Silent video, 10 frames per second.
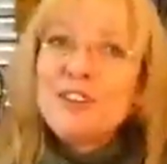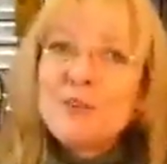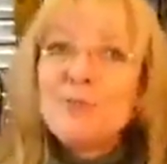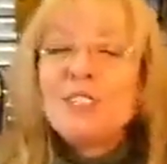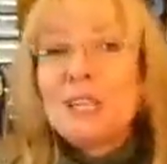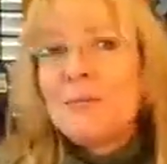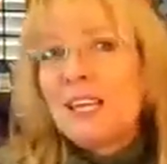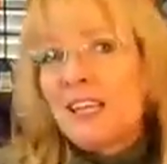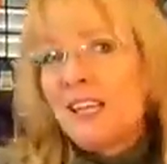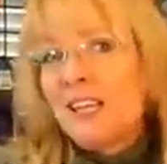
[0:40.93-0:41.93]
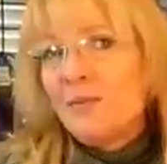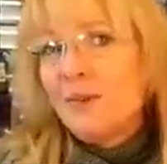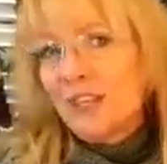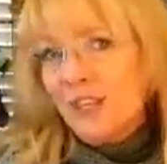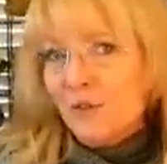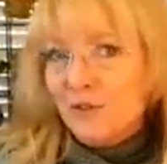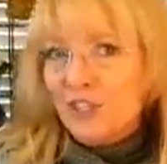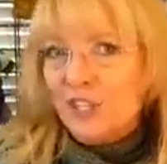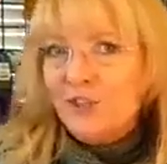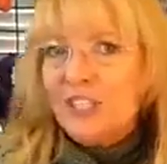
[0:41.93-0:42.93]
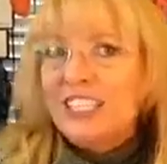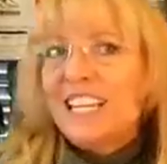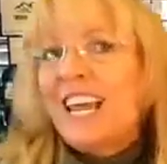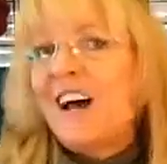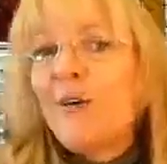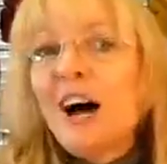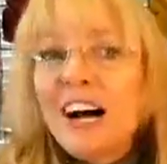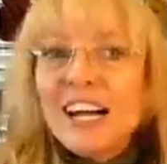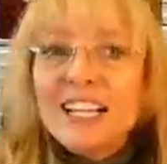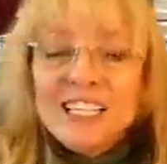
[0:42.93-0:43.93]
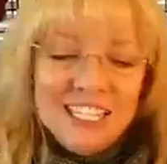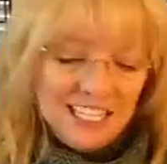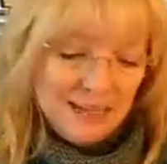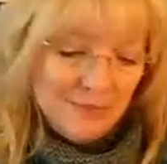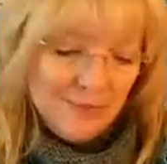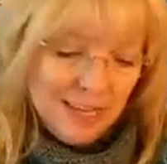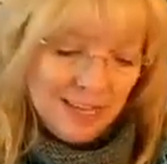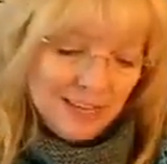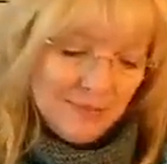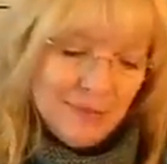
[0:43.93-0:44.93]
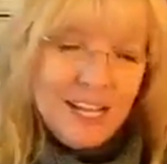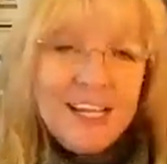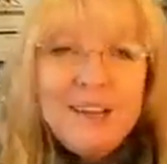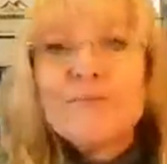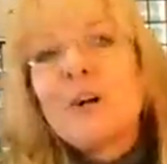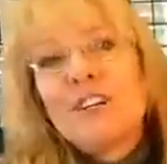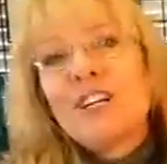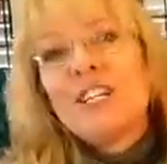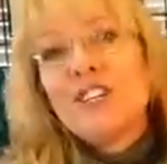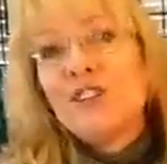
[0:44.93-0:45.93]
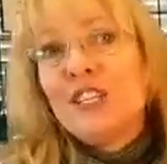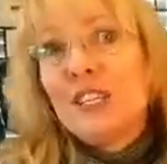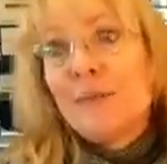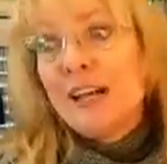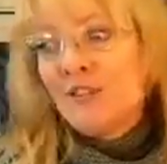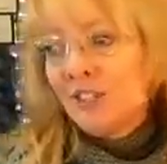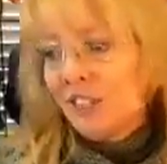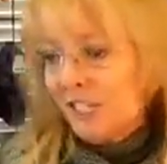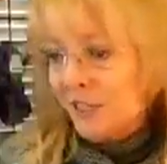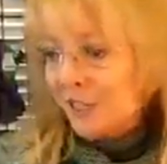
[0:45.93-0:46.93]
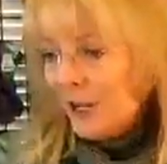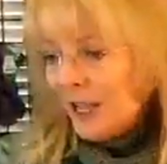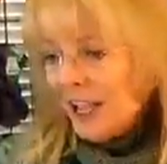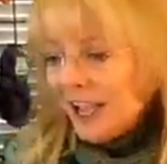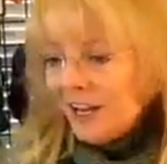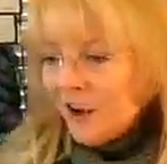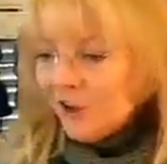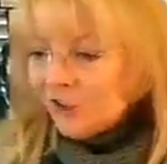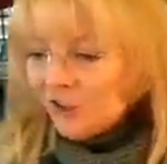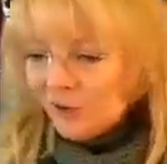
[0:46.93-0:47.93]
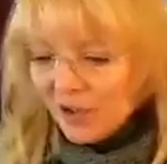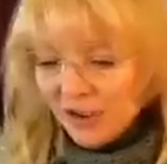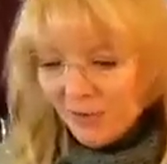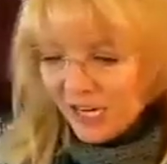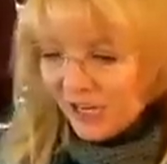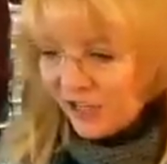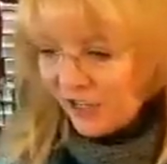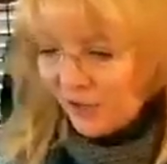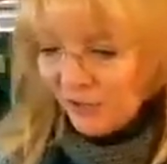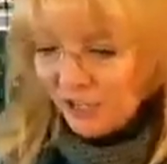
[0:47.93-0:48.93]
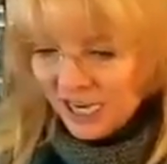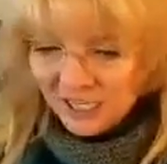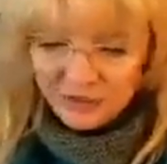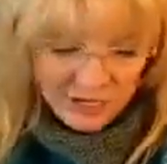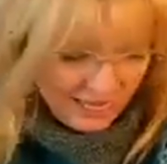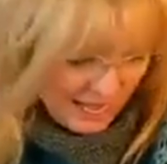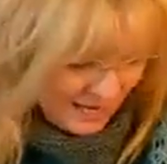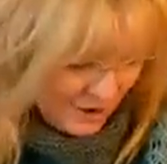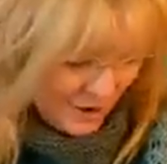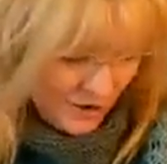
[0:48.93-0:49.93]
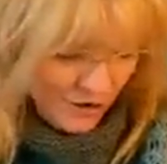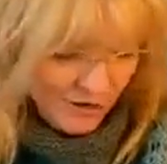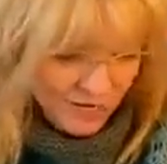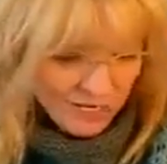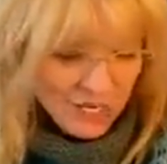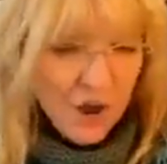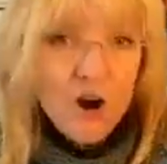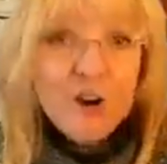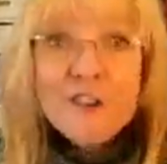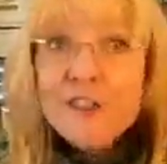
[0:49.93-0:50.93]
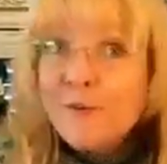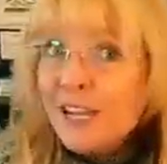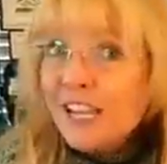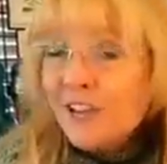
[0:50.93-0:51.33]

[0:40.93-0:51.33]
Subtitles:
do some seaming with you so you can see how I seam my projects using the mattress stitch. And also I wanted to take a look at our yarn that we